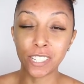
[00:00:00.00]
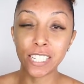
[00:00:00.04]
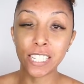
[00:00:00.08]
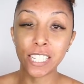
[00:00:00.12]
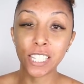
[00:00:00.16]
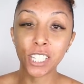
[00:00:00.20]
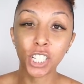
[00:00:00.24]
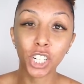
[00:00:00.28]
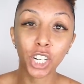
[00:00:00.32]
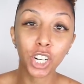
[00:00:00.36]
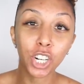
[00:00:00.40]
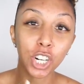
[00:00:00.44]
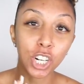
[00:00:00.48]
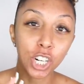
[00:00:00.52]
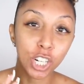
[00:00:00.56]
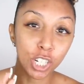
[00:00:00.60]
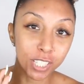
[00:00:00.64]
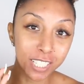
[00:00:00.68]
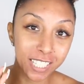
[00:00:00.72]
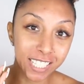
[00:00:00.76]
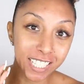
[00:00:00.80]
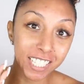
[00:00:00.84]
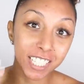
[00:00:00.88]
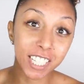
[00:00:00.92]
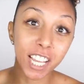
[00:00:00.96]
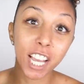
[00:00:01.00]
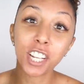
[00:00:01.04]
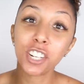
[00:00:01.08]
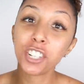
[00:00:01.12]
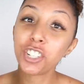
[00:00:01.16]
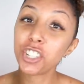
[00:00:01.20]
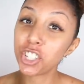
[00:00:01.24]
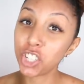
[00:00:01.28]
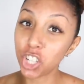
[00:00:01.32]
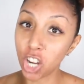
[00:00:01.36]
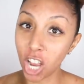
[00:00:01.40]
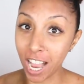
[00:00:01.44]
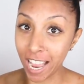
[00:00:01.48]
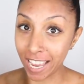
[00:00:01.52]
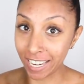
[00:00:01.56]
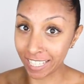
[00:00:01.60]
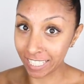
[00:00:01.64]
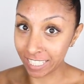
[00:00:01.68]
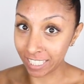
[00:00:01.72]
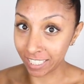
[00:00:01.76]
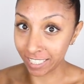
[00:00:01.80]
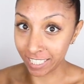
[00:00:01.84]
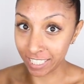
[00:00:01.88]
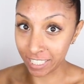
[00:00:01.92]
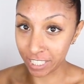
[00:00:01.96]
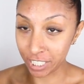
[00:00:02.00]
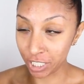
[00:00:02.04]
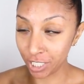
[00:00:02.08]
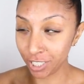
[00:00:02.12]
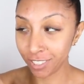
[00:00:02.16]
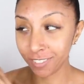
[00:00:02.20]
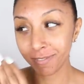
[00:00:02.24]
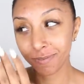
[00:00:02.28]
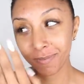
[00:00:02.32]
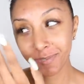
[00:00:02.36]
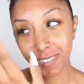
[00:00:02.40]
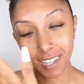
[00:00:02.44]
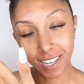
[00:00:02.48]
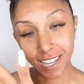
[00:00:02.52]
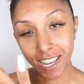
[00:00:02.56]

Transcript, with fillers: This is her Sunshine Cleanser,